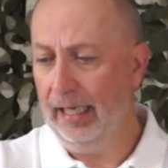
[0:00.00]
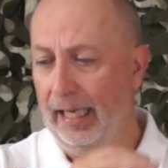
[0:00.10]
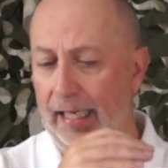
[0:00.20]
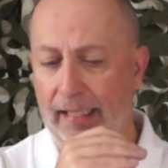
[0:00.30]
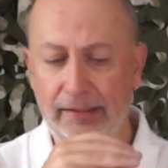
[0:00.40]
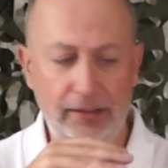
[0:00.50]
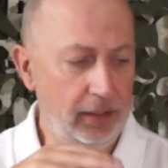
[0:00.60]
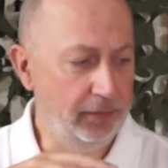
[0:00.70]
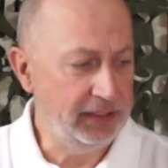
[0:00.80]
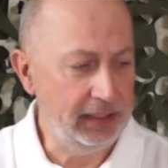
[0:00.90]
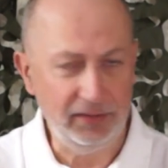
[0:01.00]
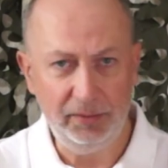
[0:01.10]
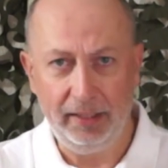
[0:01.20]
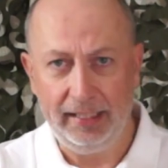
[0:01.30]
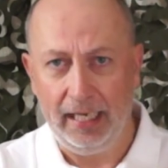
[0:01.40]
and obviously I've
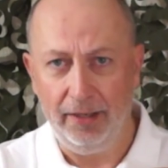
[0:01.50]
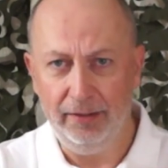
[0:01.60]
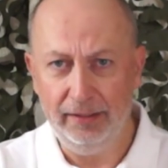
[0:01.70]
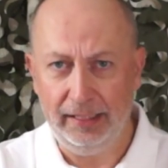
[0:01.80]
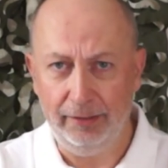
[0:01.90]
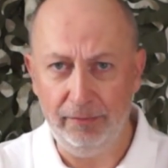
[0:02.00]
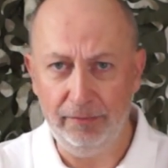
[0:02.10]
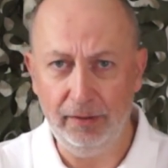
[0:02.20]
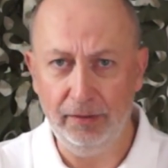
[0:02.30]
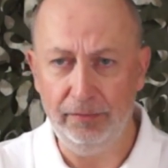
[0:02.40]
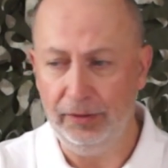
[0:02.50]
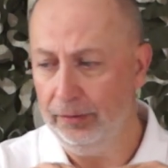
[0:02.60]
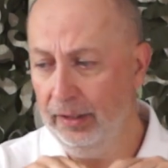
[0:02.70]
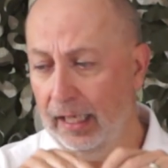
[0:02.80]
spread it out here in front of you,